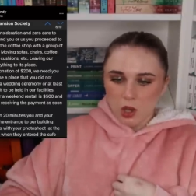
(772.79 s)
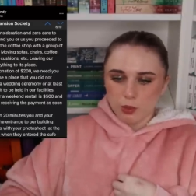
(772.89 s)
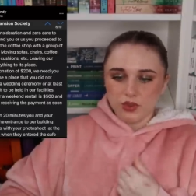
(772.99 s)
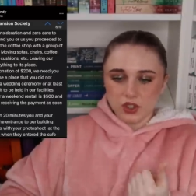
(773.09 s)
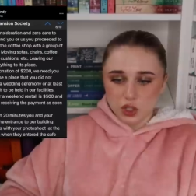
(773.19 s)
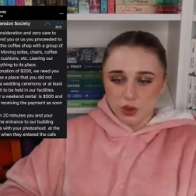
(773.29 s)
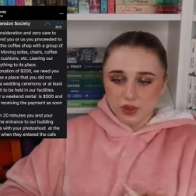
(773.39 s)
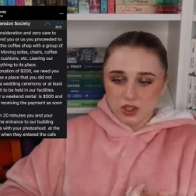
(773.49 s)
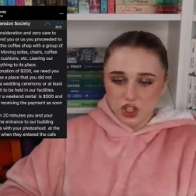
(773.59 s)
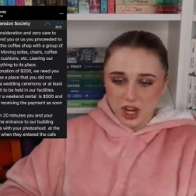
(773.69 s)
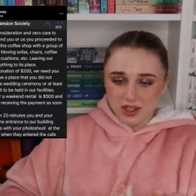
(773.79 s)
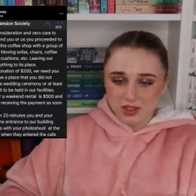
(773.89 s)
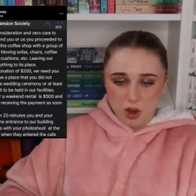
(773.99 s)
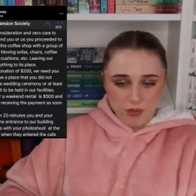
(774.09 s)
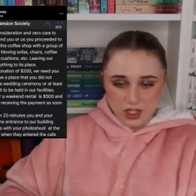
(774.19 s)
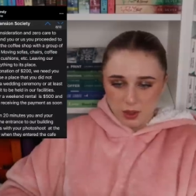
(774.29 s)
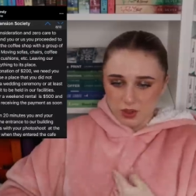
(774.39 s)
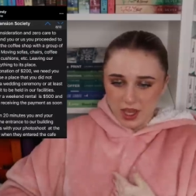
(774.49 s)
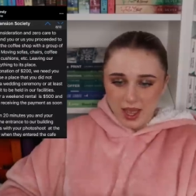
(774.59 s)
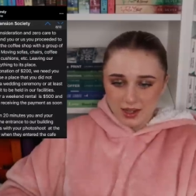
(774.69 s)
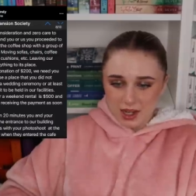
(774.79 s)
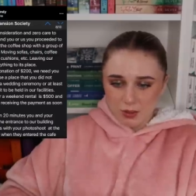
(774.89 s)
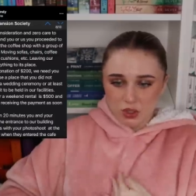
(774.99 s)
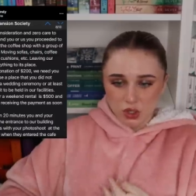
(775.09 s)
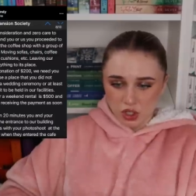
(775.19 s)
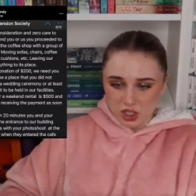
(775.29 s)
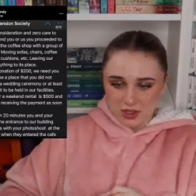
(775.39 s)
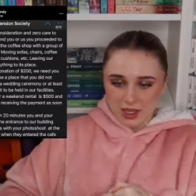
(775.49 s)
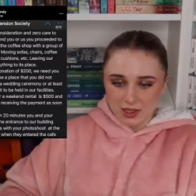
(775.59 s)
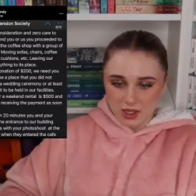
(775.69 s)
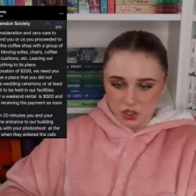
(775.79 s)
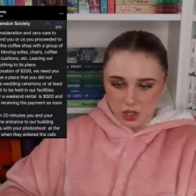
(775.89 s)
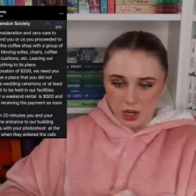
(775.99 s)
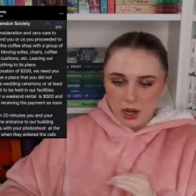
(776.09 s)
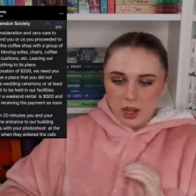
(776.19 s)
moving sofas, chairs, coffee tables, end tables, cushions, etc.